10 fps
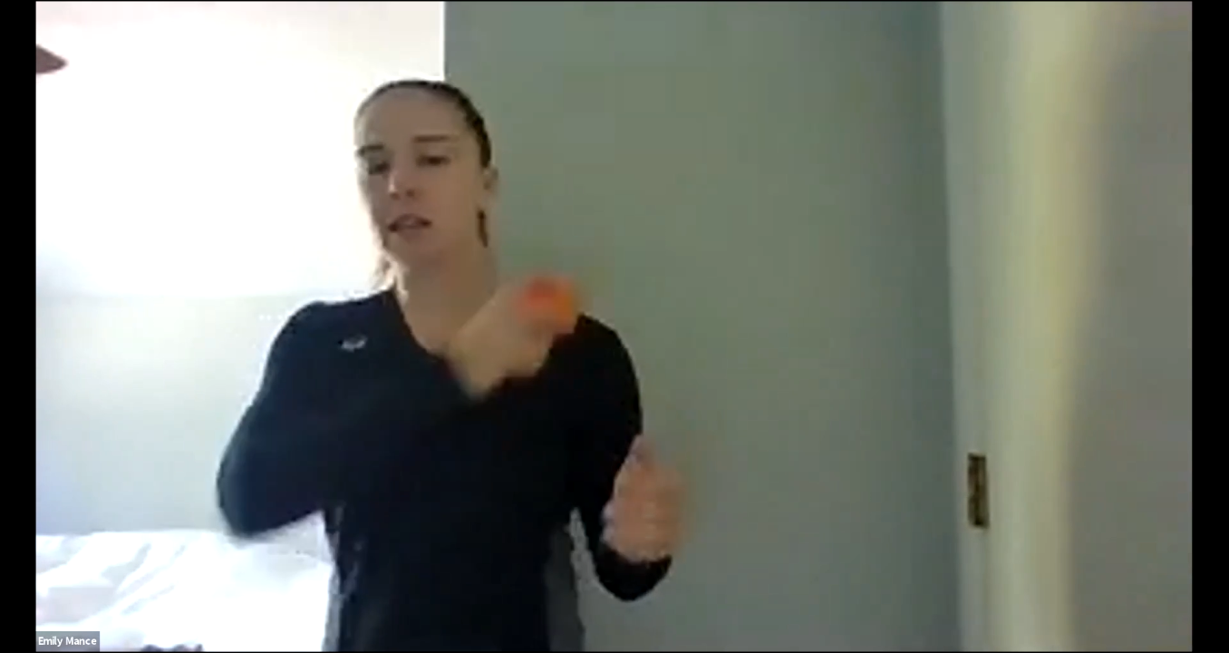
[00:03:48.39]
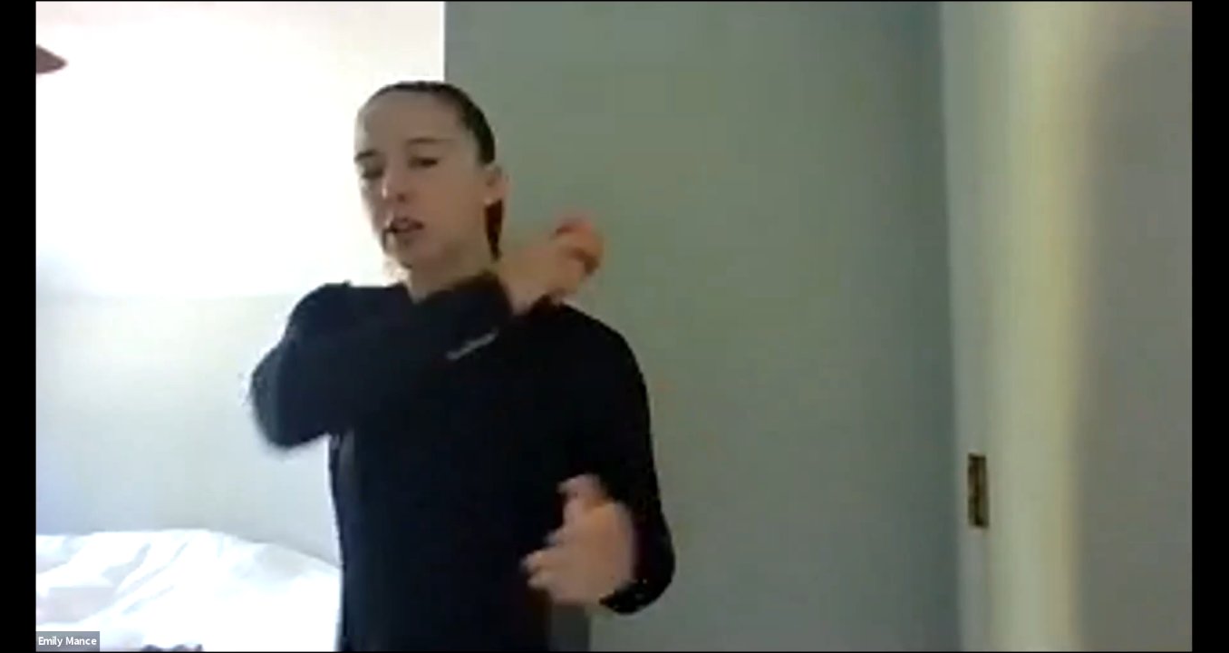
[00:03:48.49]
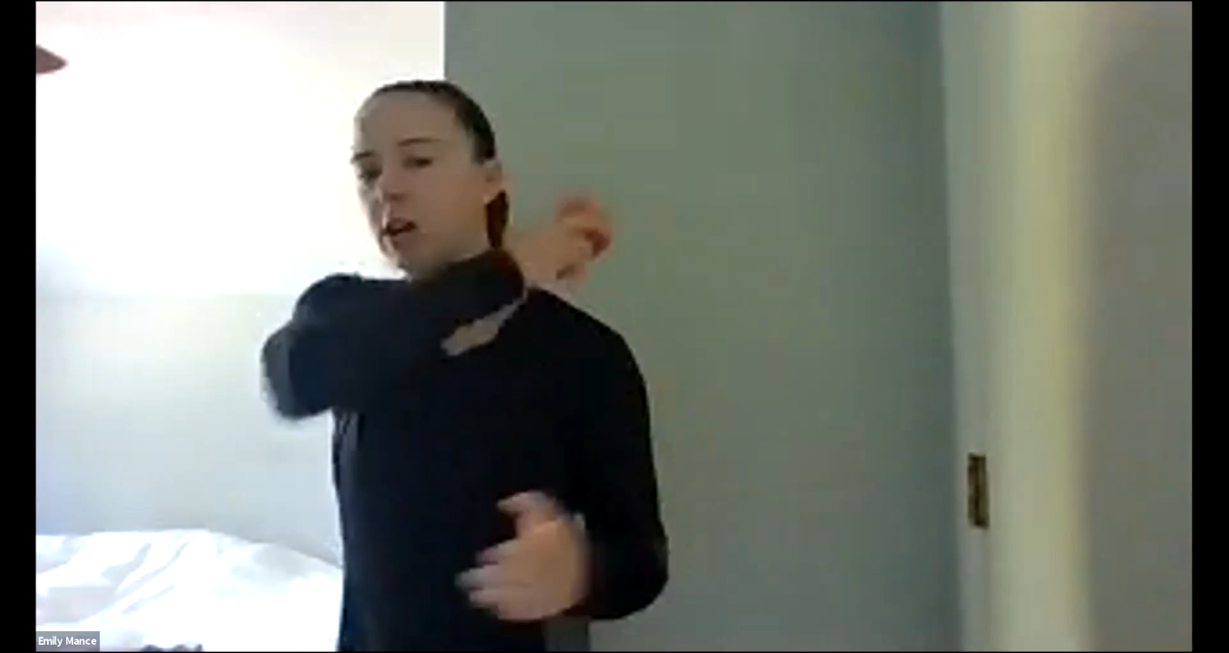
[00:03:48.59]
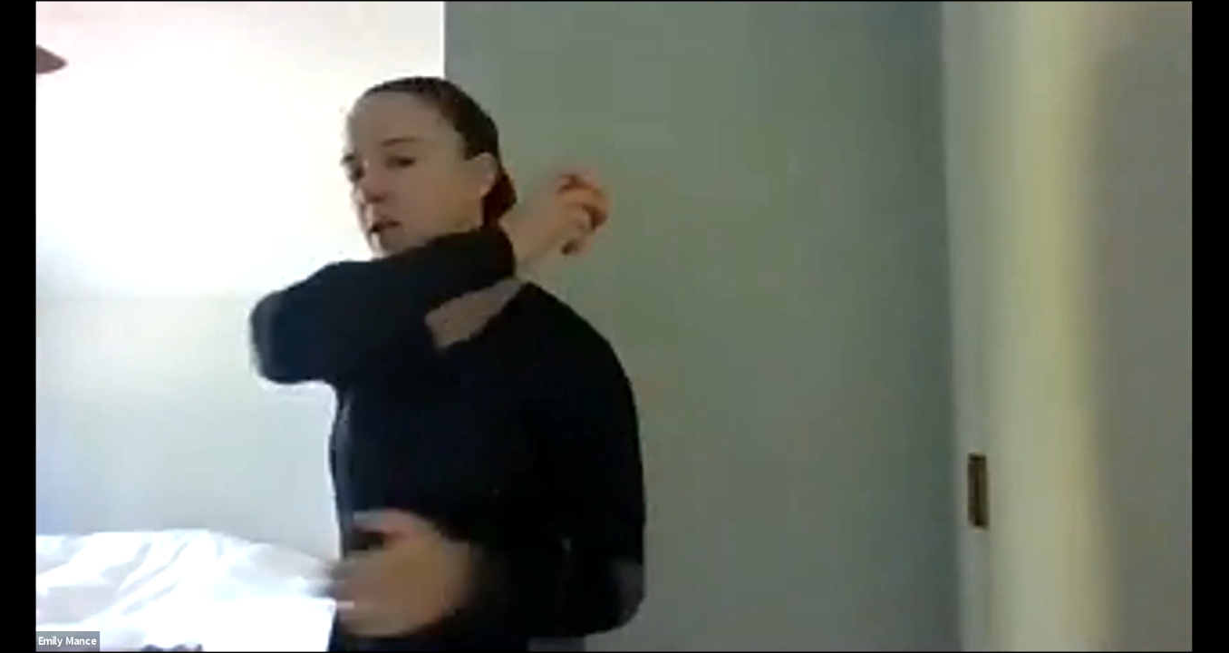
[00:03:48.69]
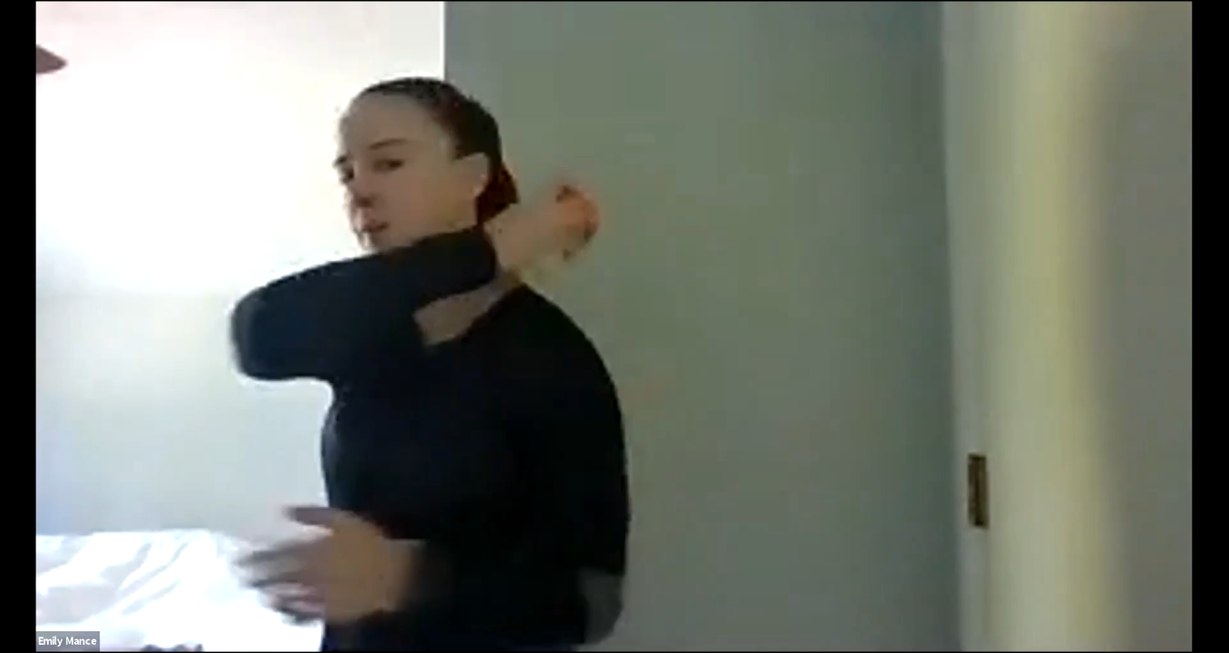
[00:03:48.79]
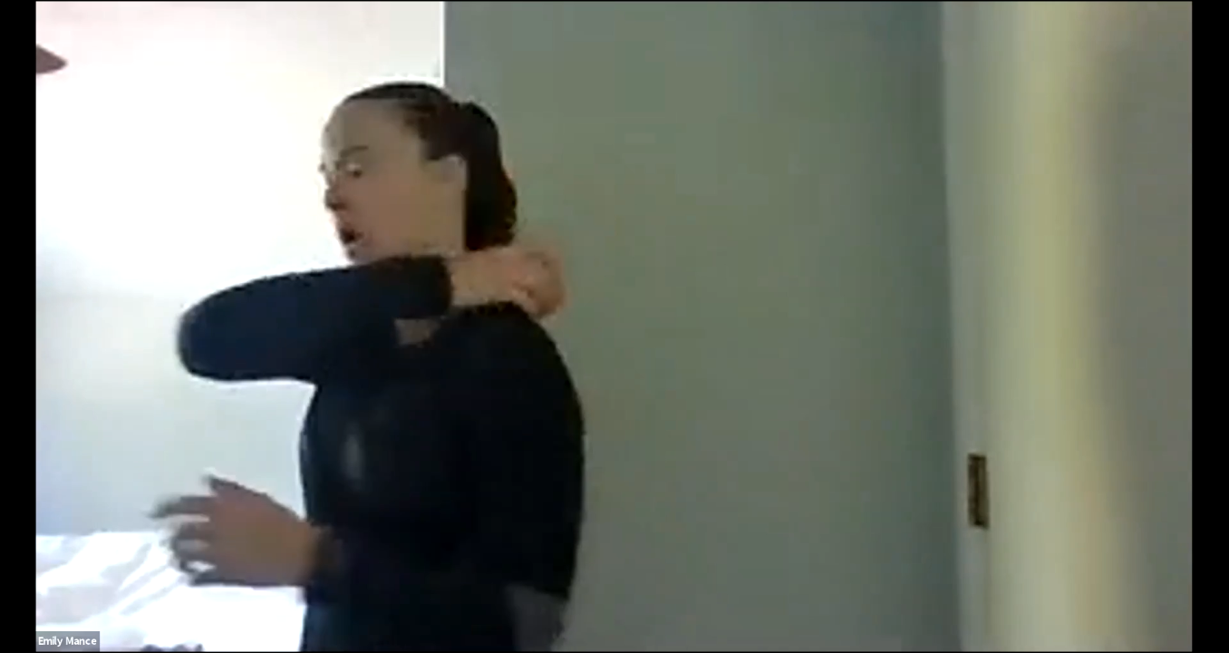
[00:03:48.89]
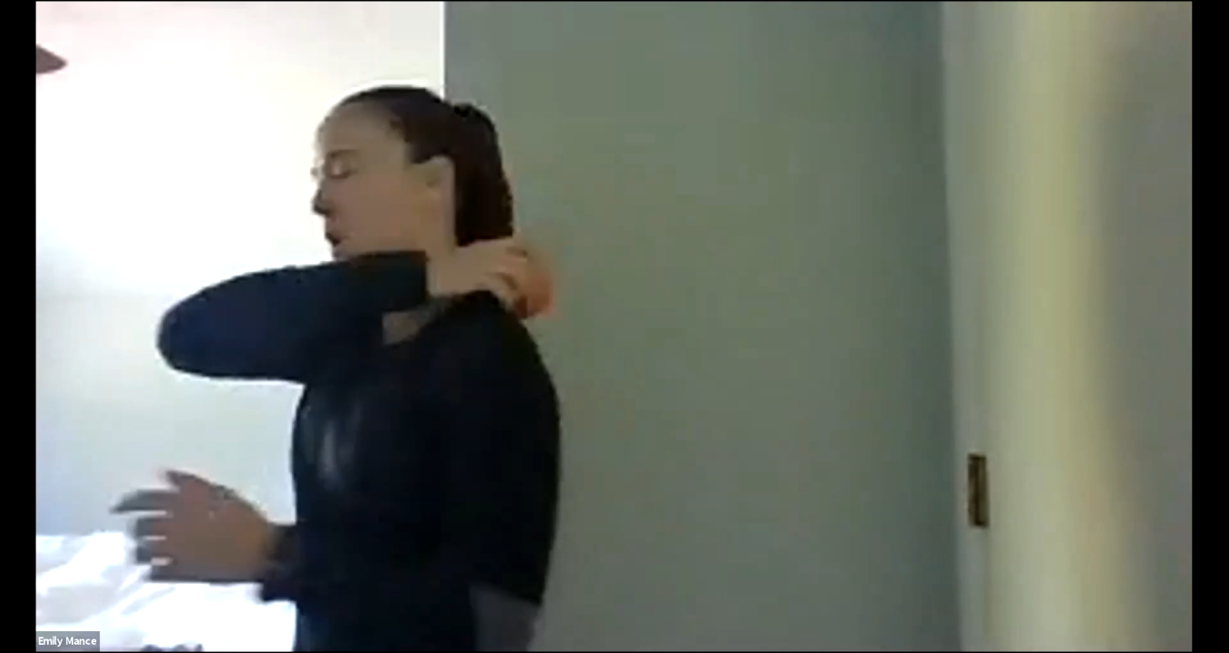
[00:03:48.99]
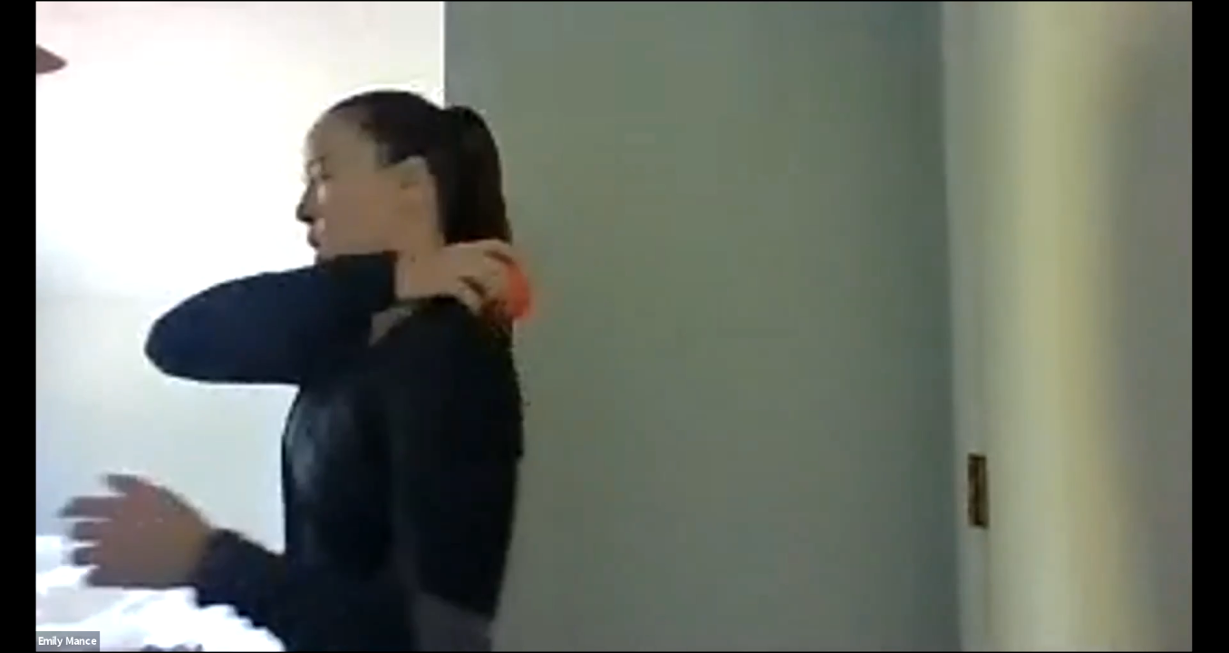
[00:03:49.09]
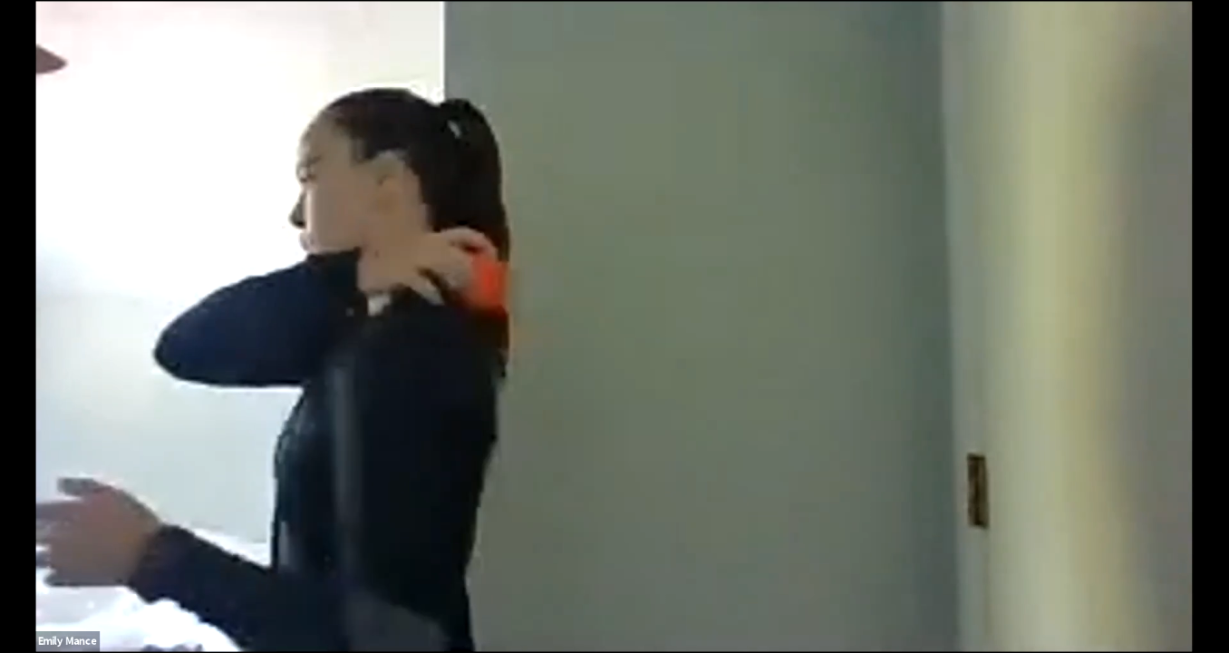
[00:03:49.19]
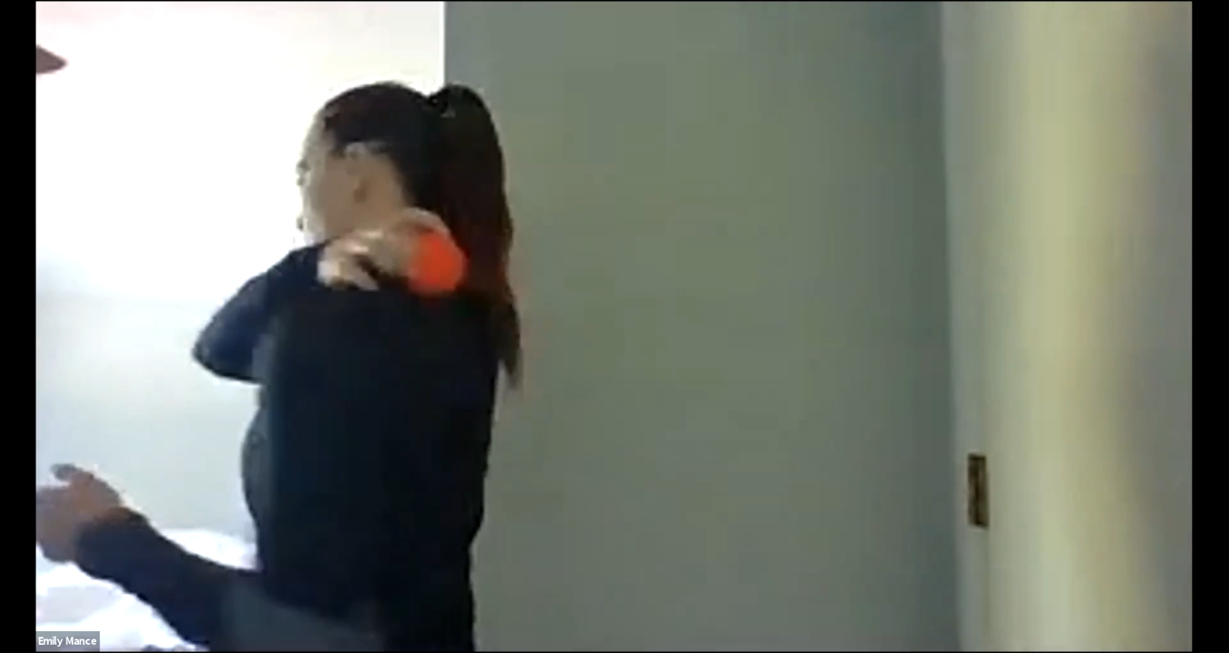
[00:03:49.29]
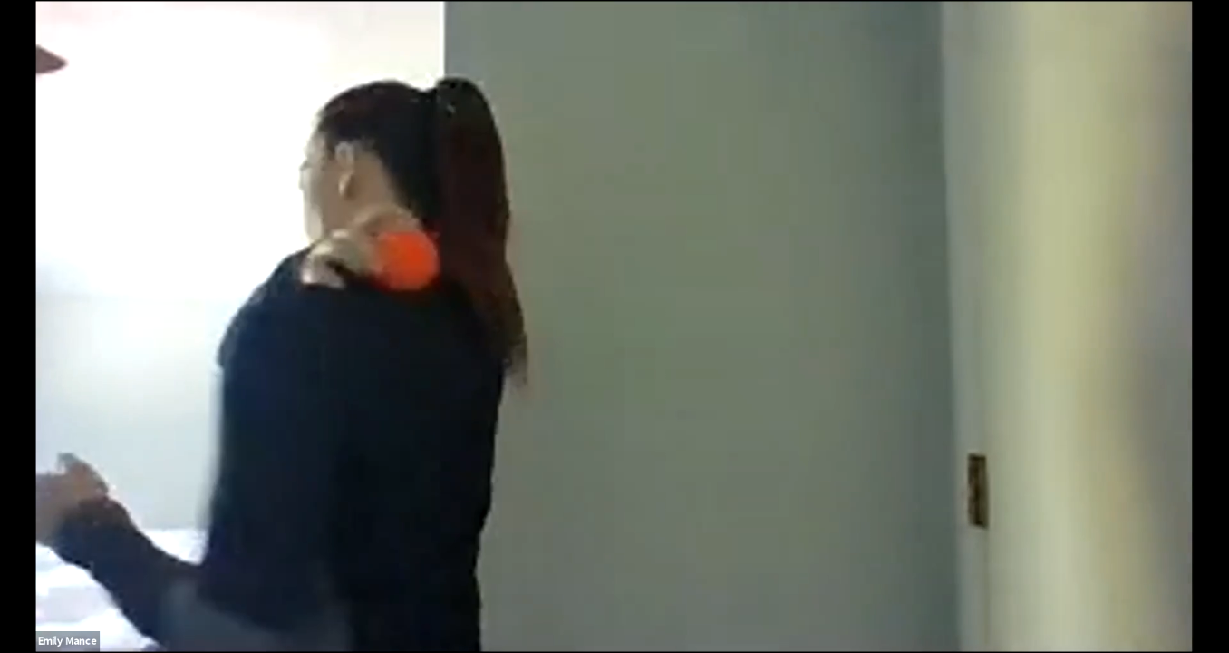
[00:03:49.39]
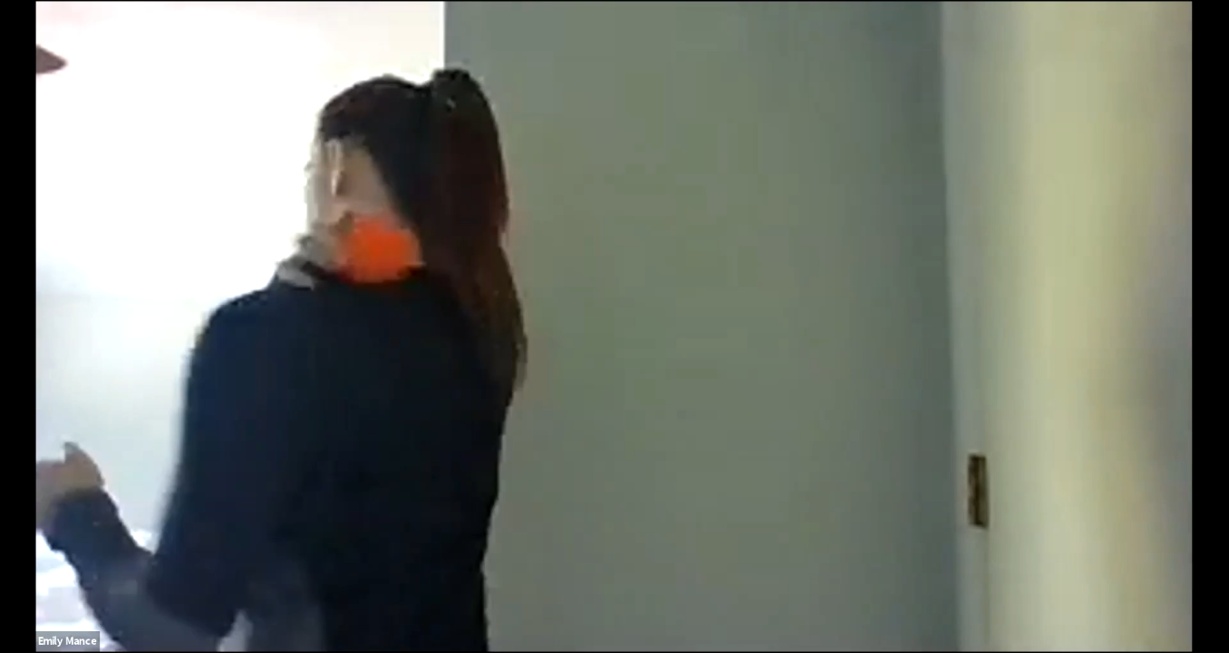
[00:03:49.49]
that lacrosse ball, we'll